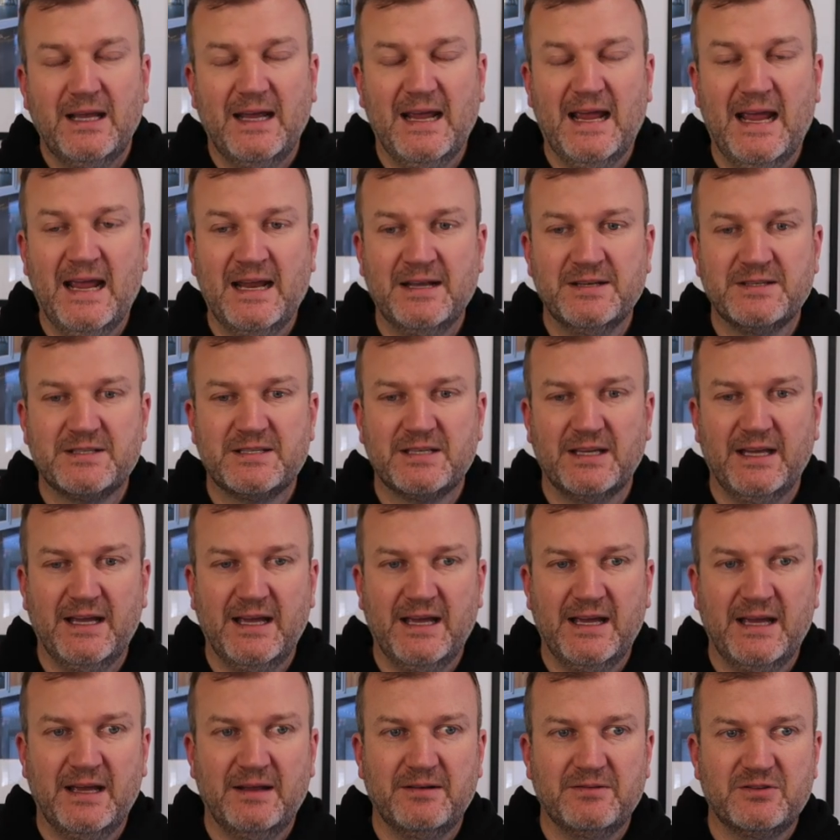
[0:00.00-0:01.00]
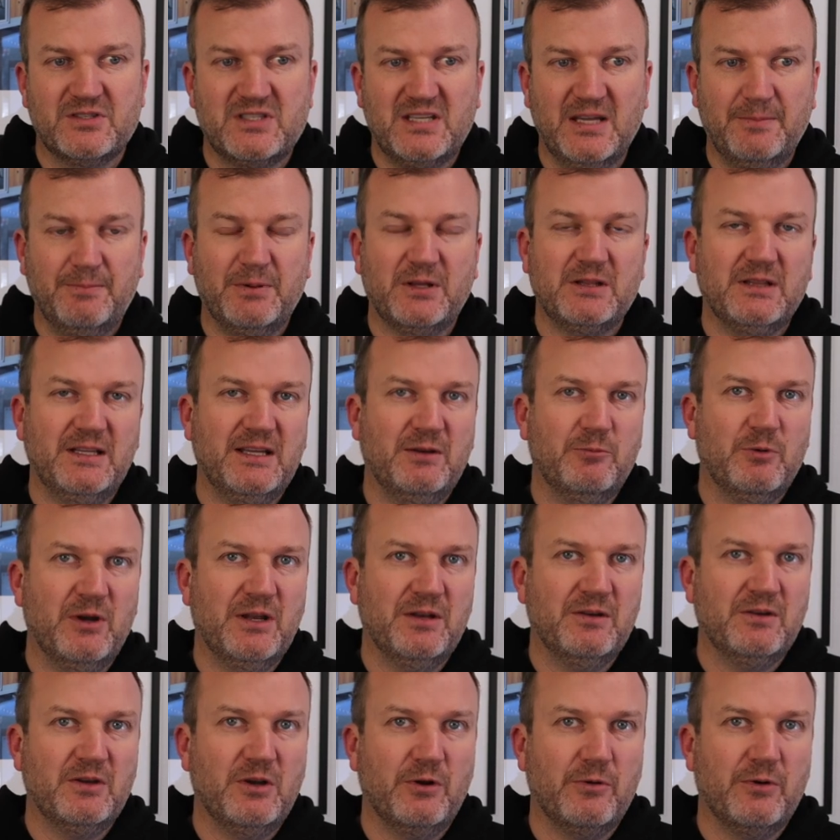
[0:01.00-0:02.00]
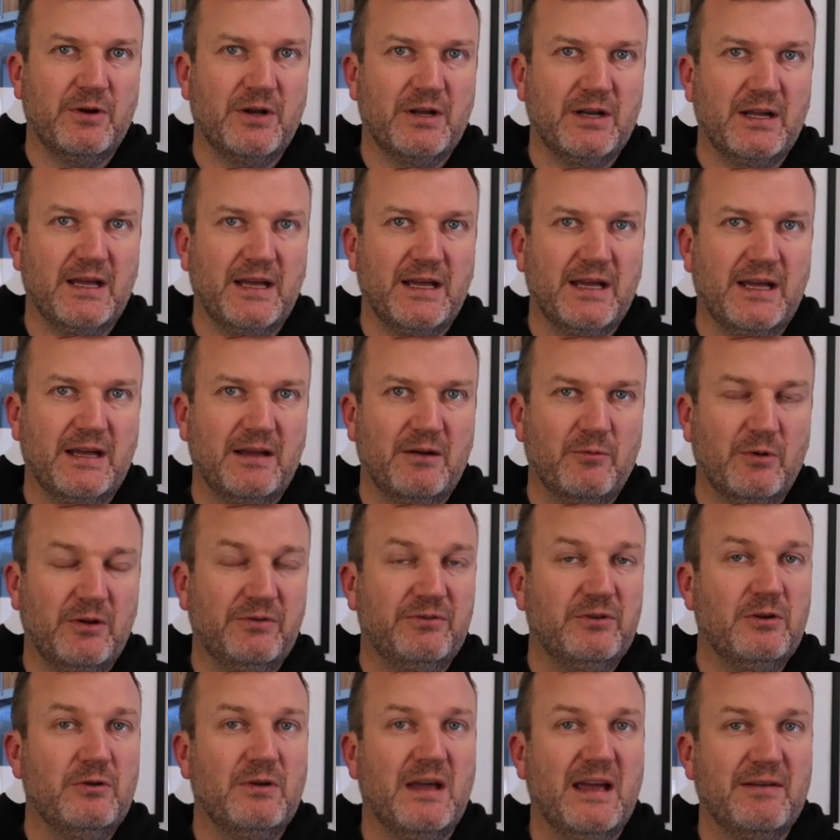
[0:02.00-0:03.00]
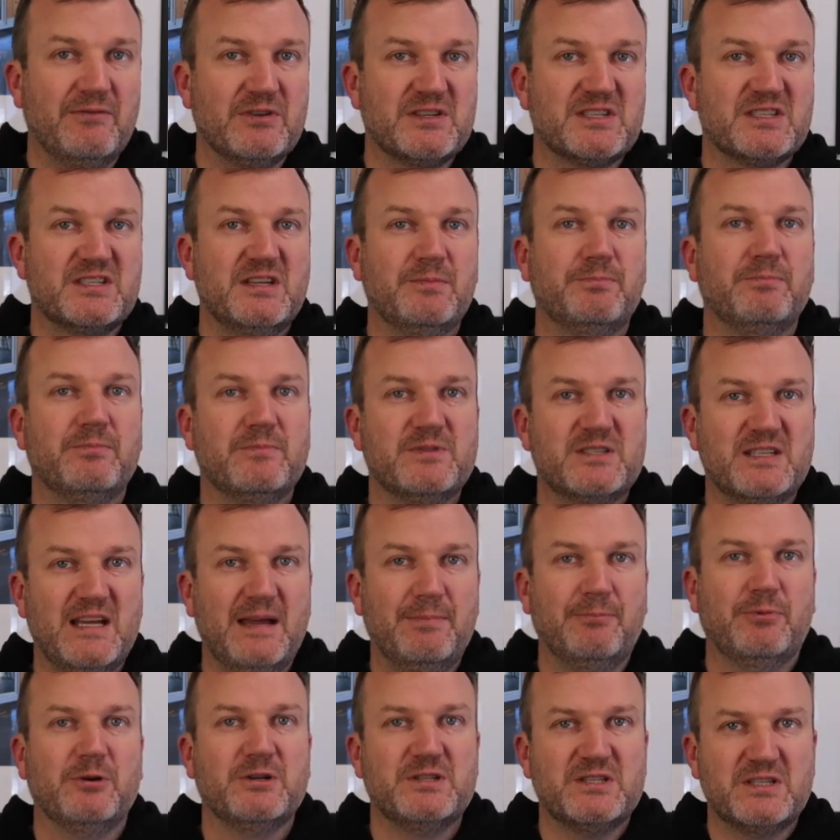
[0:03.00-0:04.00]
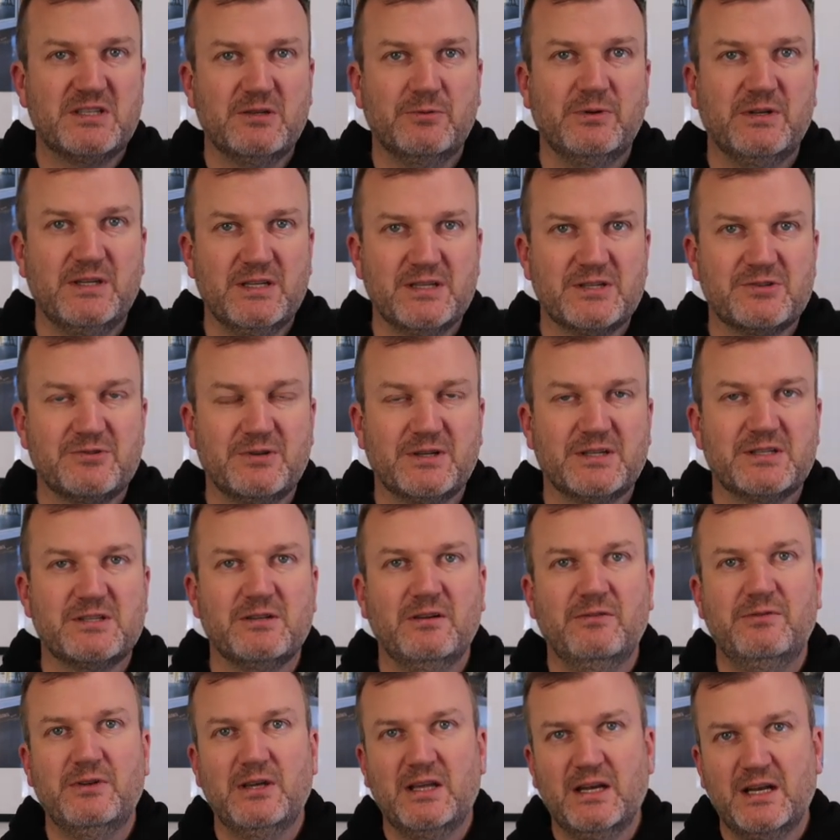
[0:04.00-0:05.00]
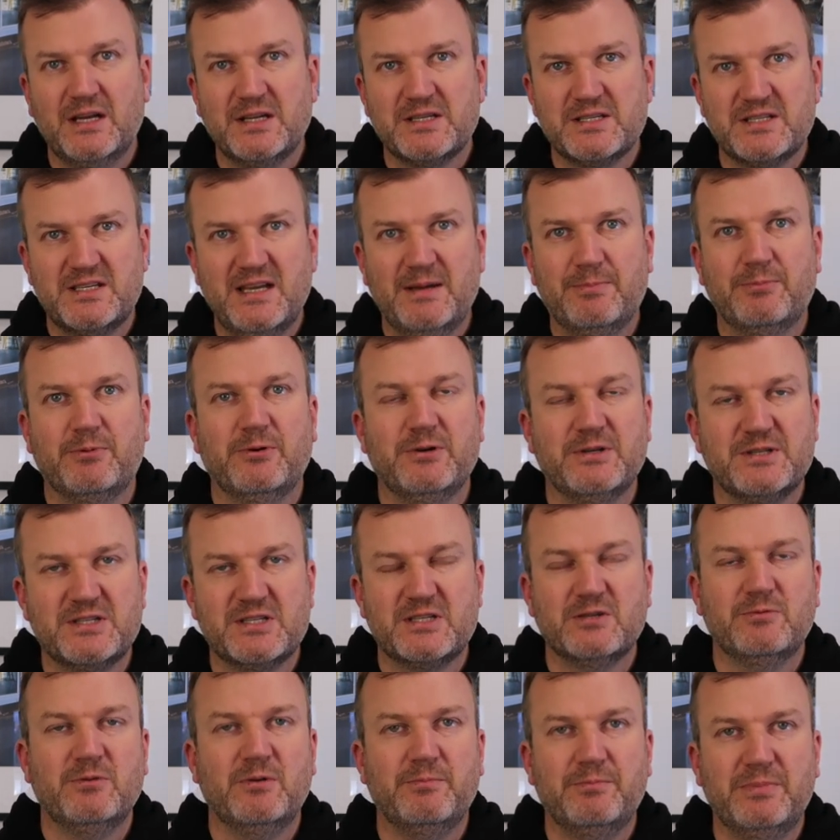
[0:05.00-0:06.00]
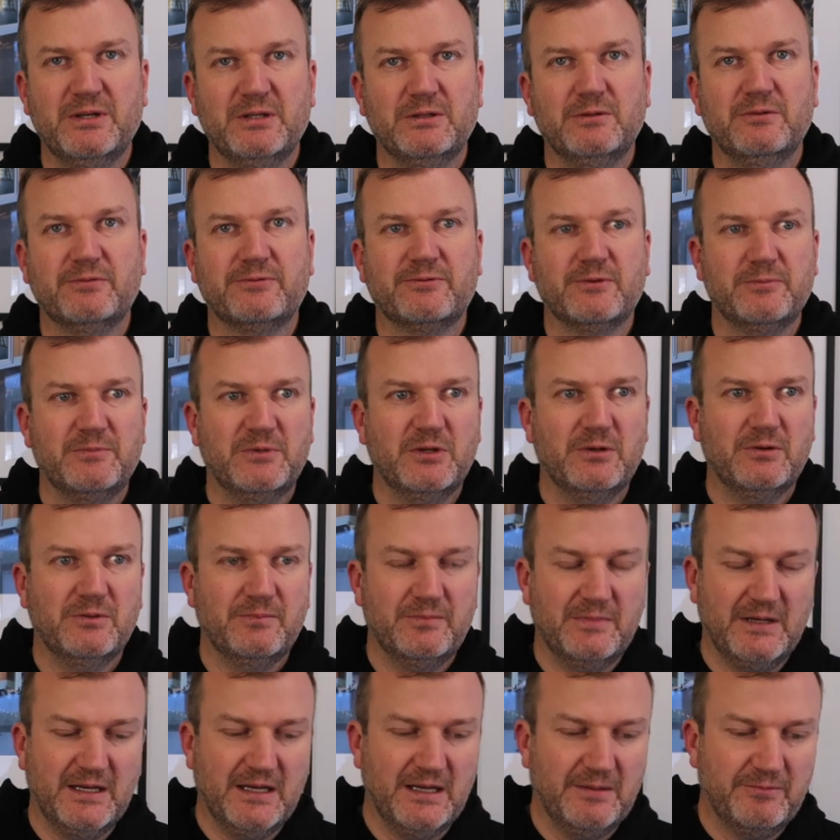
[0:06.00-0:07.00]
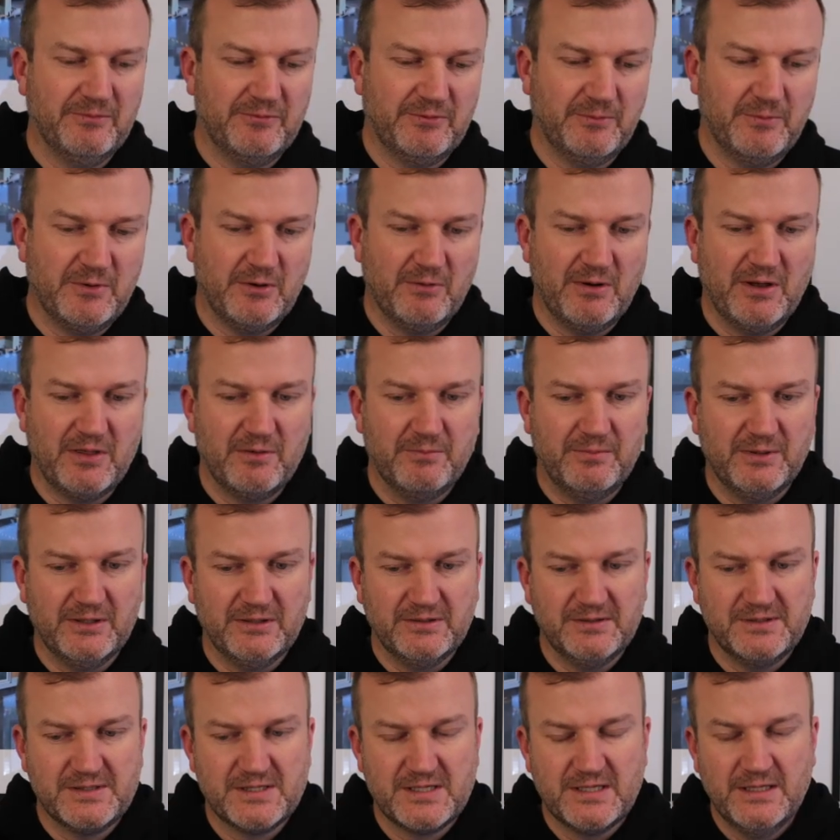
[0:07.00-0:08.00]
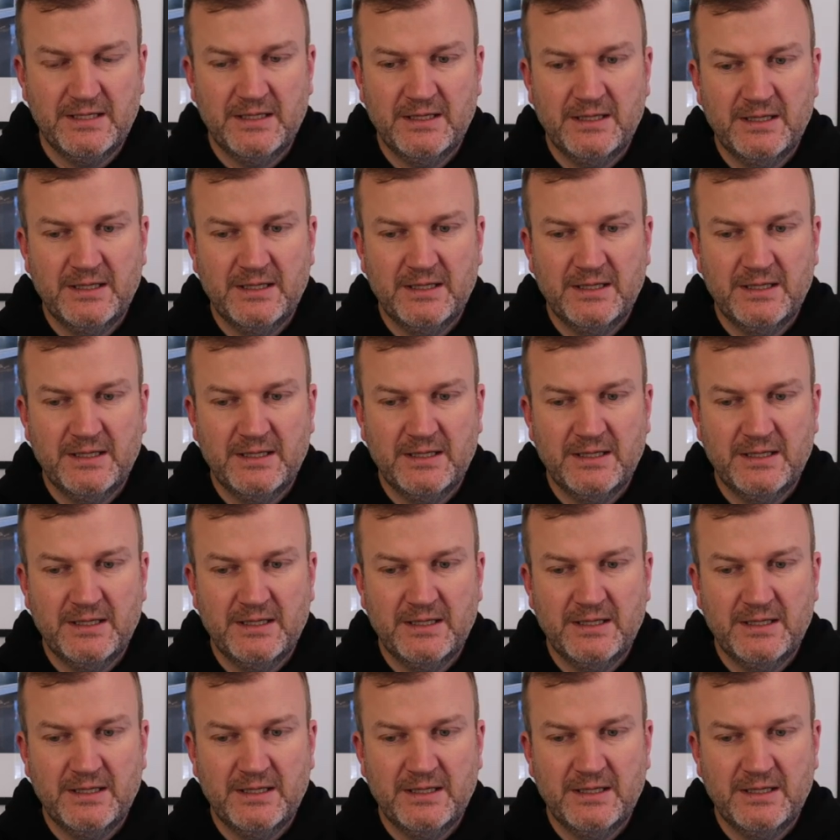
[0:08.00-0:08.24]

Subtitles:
And typically when you're in, if you have a separate sewer district, so if you're getting a separate sewer bill from your other bills,